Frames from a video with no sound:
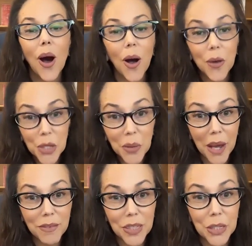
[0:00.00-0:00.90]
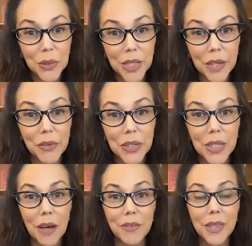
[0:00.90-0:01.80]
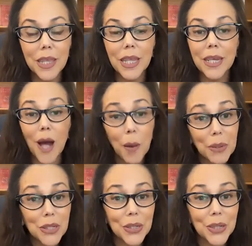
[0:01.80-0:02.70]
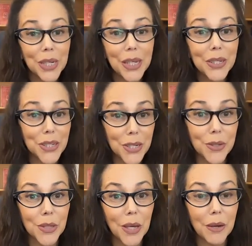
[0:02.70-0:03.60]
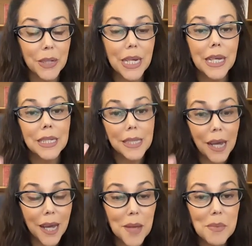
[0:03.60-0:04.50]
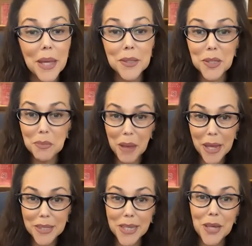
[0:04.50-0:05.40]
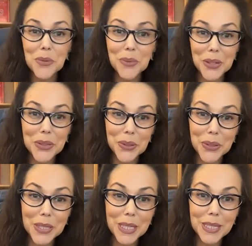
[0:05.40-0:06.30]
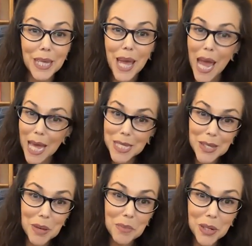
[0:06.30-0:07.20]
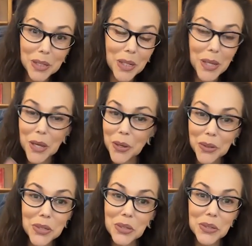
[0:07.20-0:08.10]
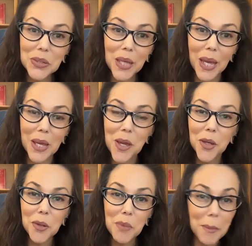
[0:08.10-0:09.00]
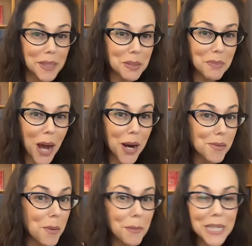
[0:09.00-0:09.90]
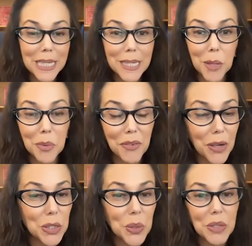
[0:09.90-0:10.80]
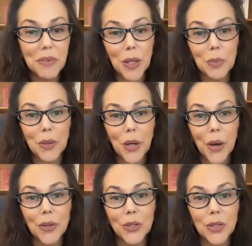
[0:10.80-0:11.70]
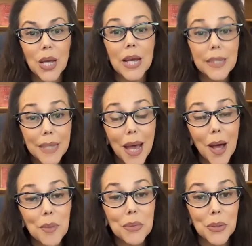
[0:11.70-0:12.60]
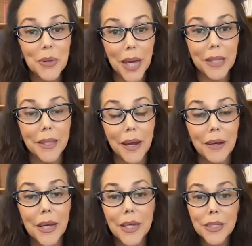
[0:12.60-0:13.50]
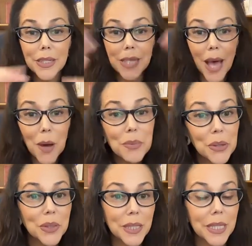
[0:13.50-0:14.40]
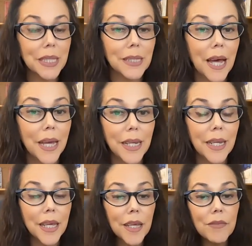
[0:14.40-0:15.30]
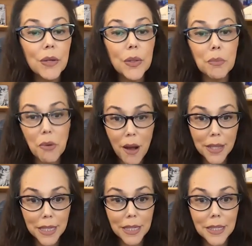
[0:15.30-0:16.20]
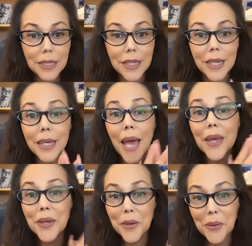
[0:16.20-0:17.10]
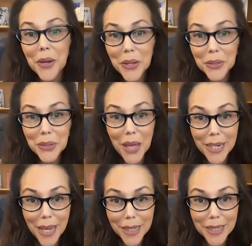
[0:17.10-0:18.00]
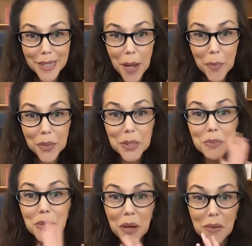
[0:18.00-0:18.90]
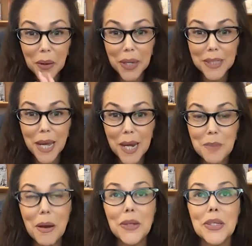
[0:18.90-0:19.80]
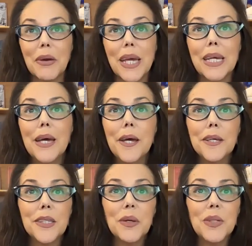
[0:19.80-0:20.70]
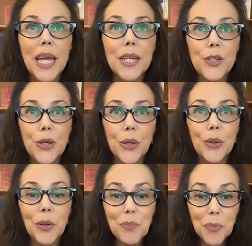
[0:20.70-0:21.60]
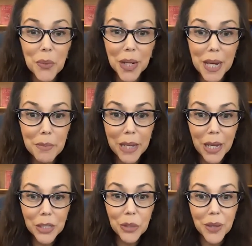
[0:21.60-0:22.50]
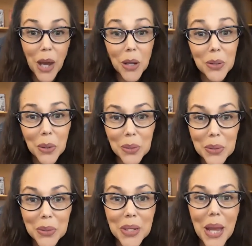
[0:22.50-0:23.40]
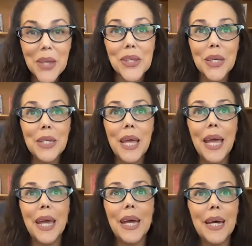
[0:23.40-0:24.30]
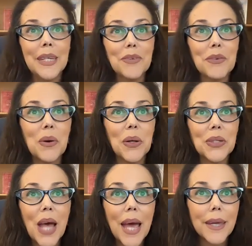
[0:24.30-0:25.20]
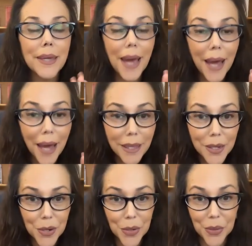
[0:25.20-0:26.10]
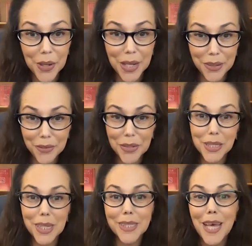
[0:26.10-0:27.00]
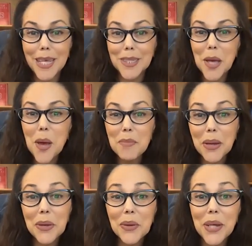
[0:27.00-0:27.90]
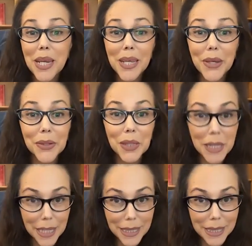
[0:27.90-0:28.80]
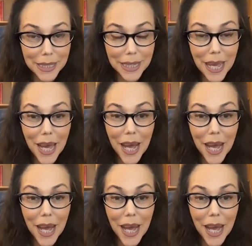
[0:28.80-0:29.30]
All you have to do is give yourself an opportunity to so. Time and space and resources. And someone like yours truly, your women's empowerment business and professional development coach, to help you get there, to help you see the light and to give you the processes to get you to that next step, which I'm so very excited about doing. So day 2, we're going to be doing goal creation and, of course, calendaring for success by creating your lists.